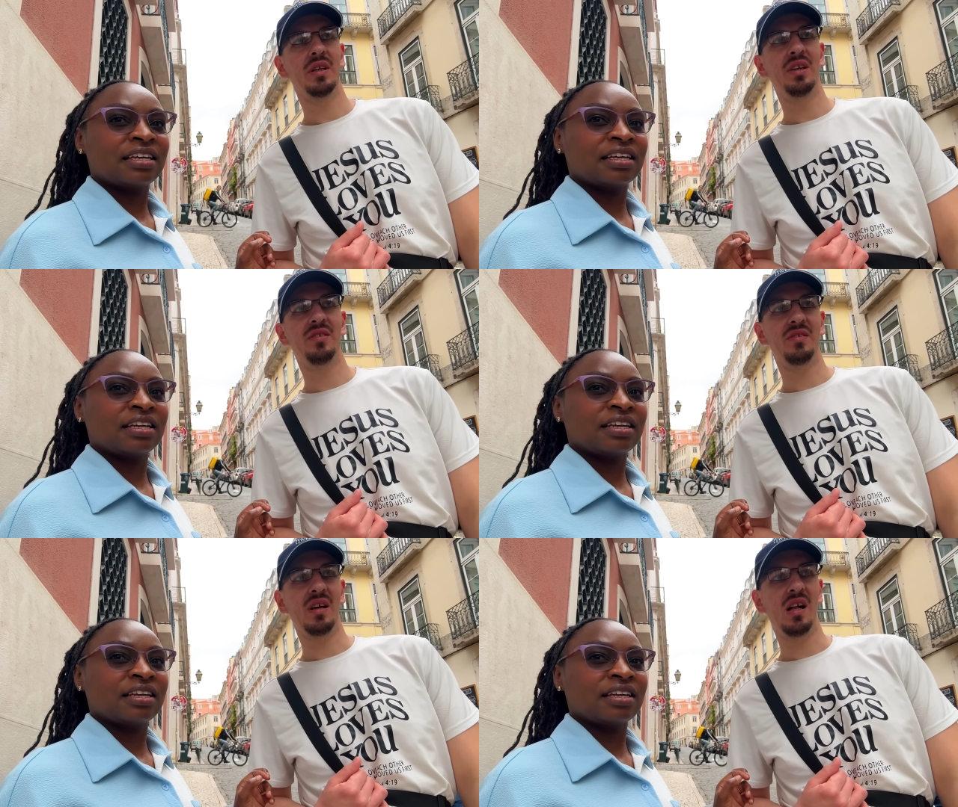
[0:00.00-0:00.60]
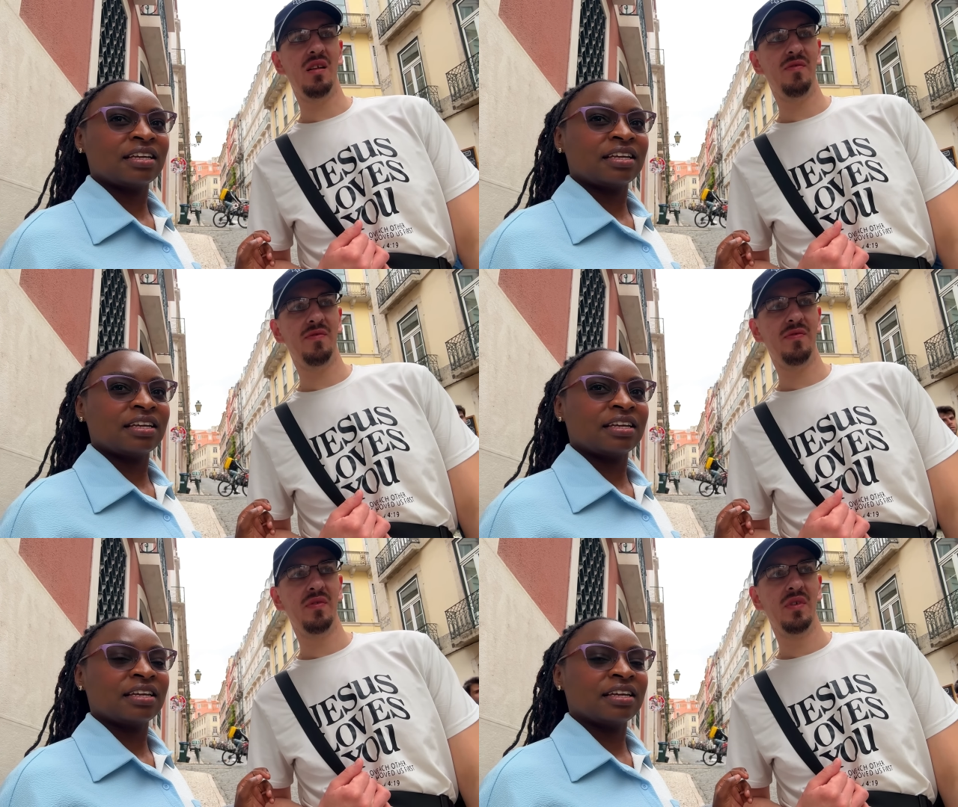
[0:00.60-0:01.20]
Speaker 1: itself
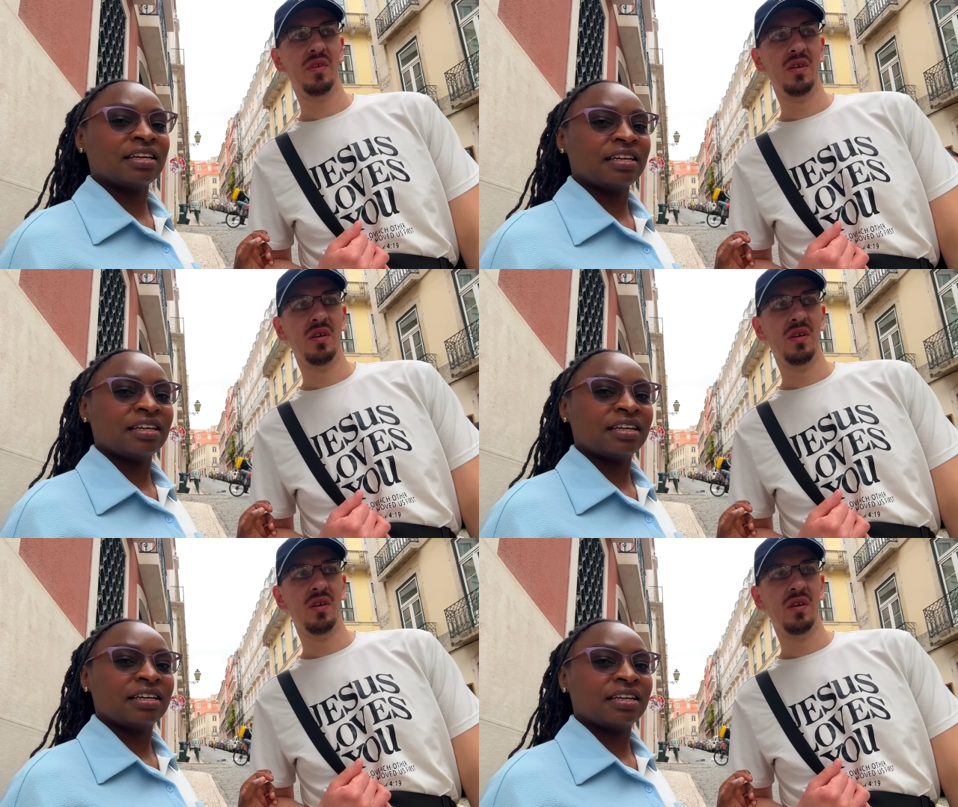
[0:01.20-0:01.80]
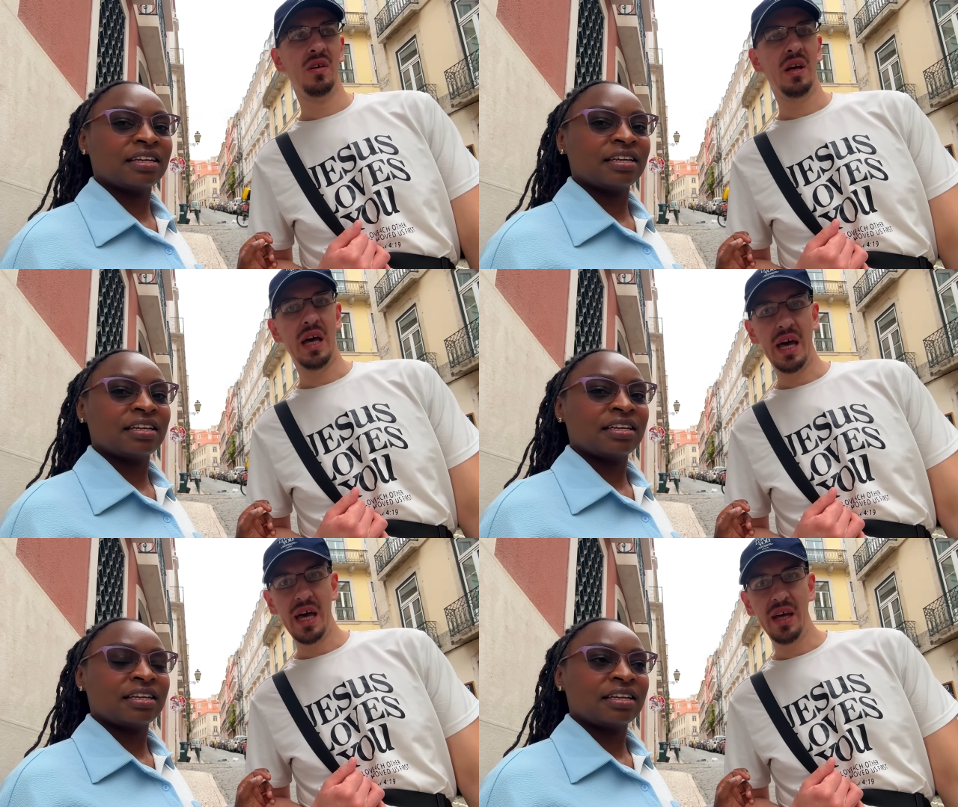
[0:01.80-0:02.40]
uh-huh.
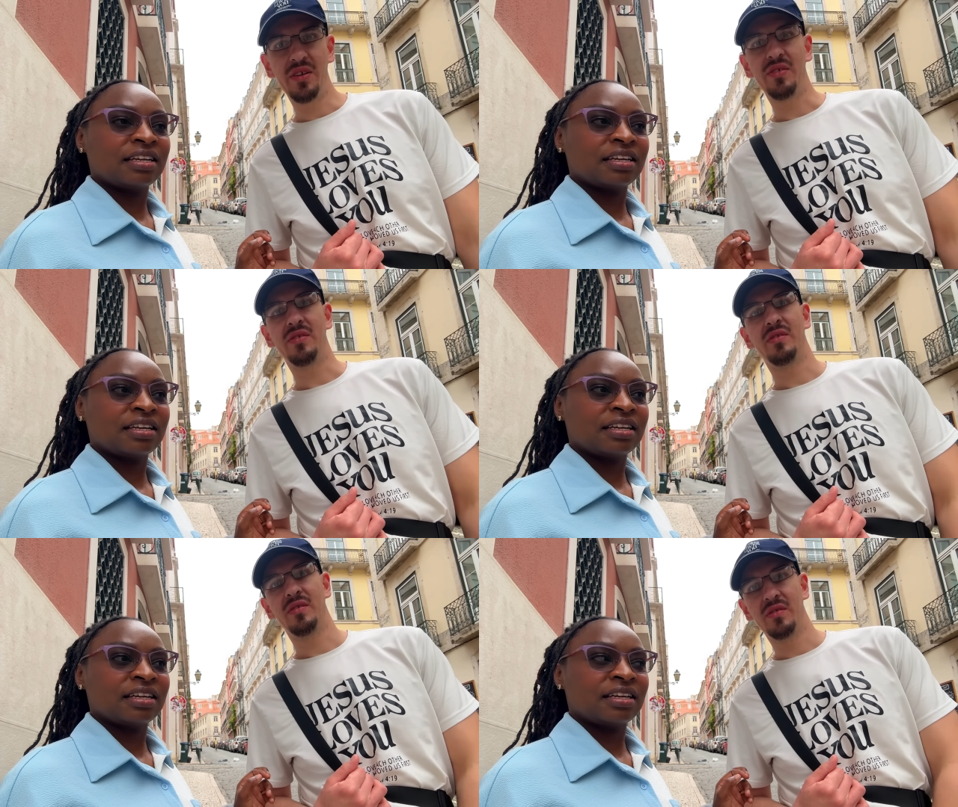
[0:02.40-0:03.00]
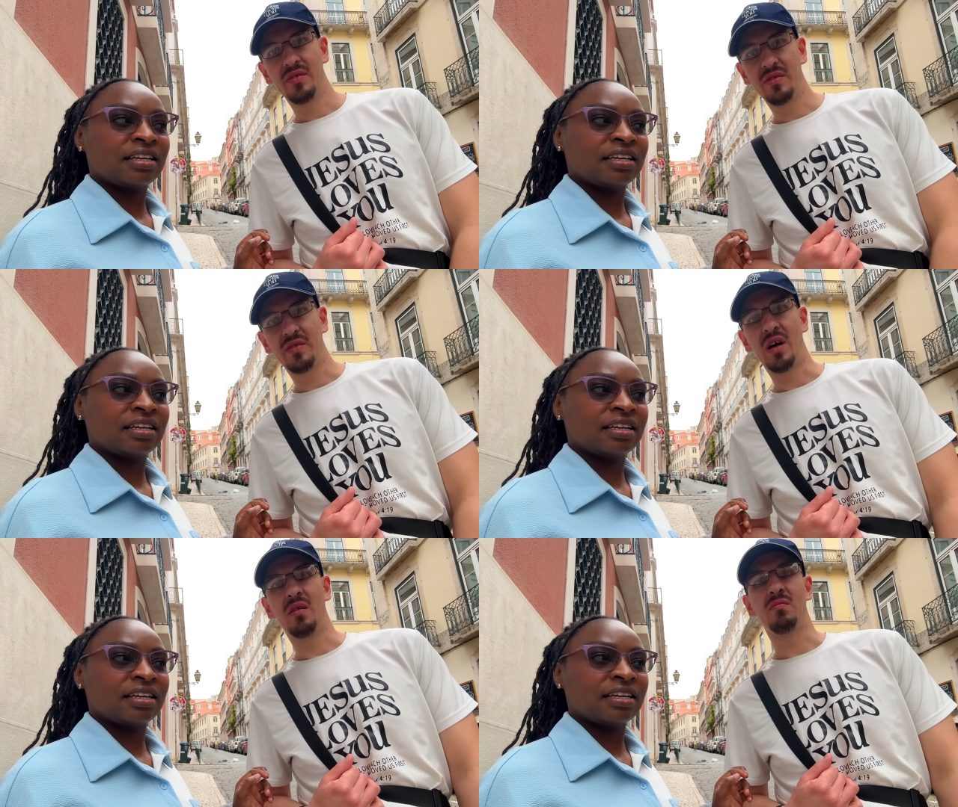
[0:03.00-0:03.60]
has
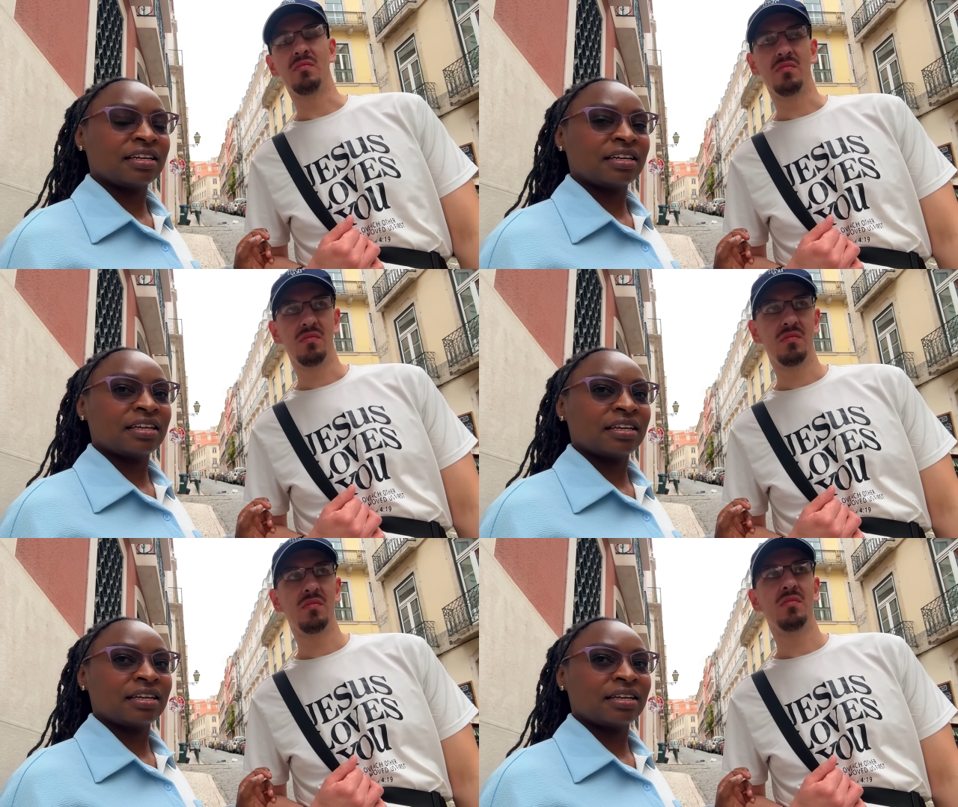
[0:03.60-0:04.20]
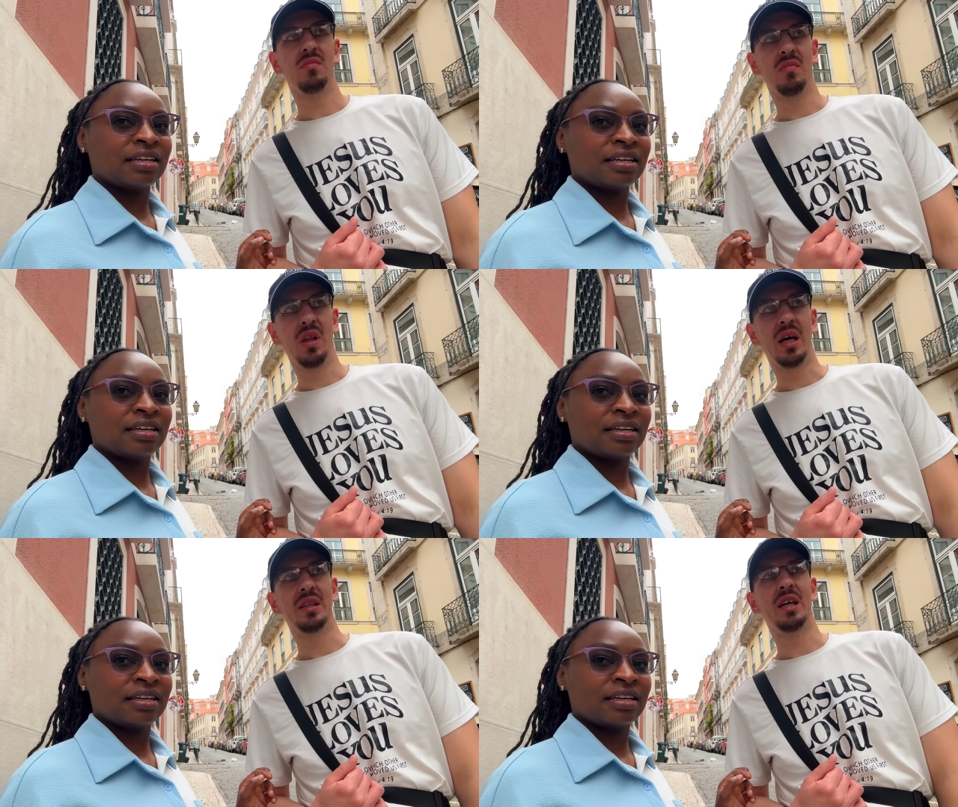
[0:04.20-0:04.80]
some
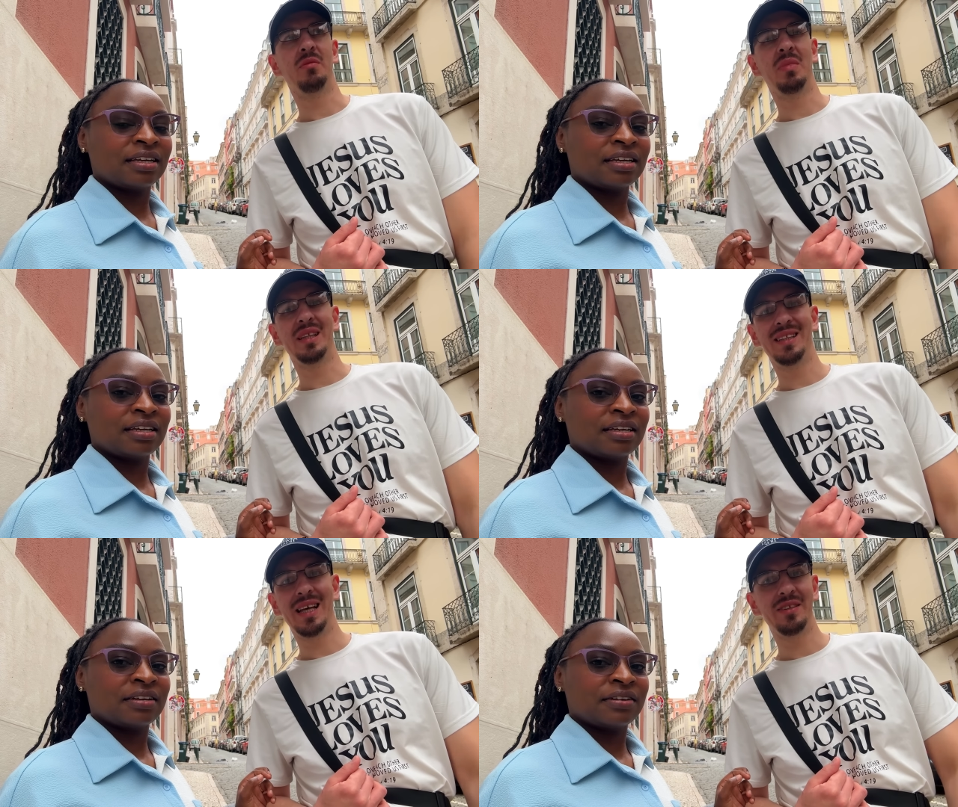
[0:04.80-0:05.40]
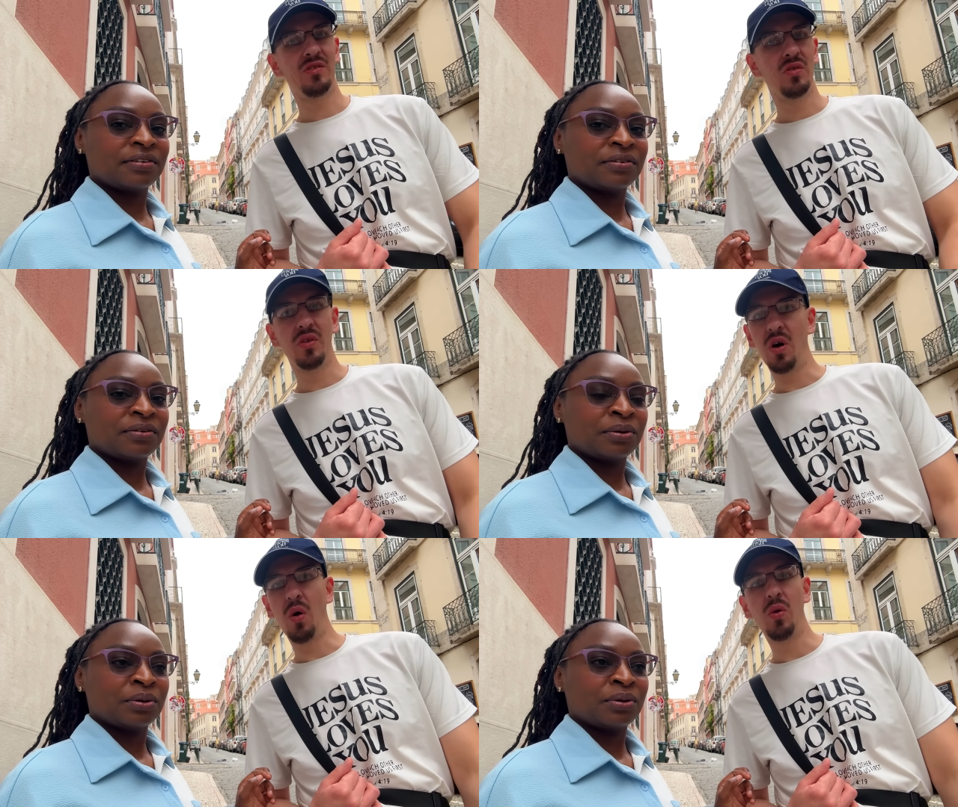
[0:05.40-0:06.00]
like that, but not
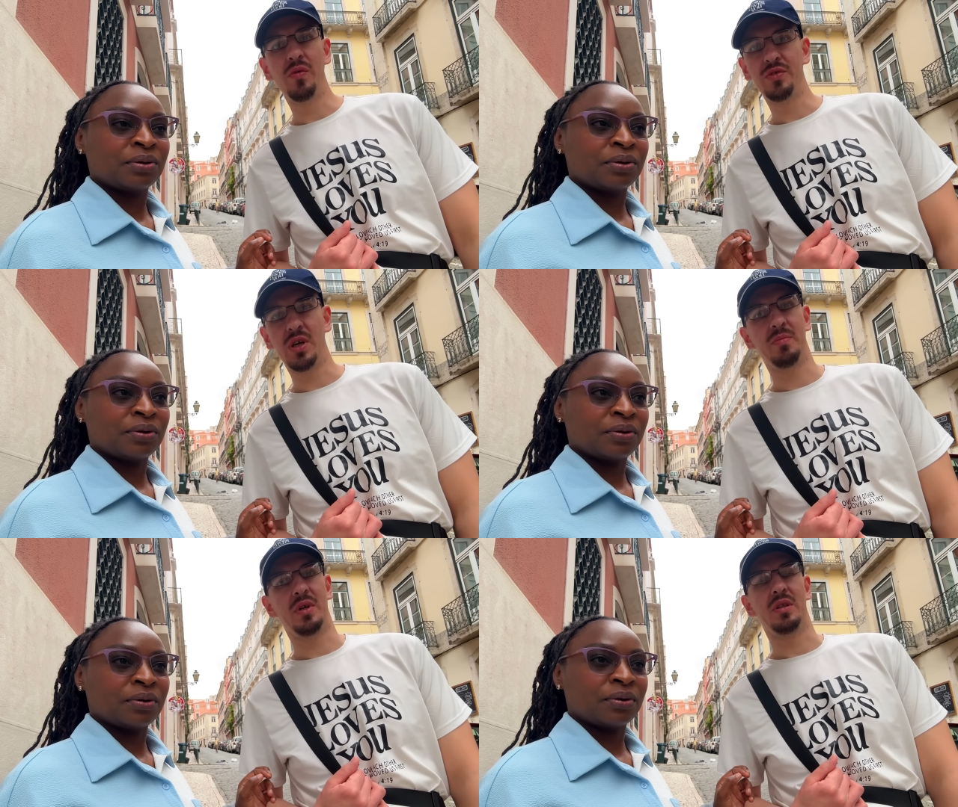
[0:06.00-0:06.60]
the whole of Japan.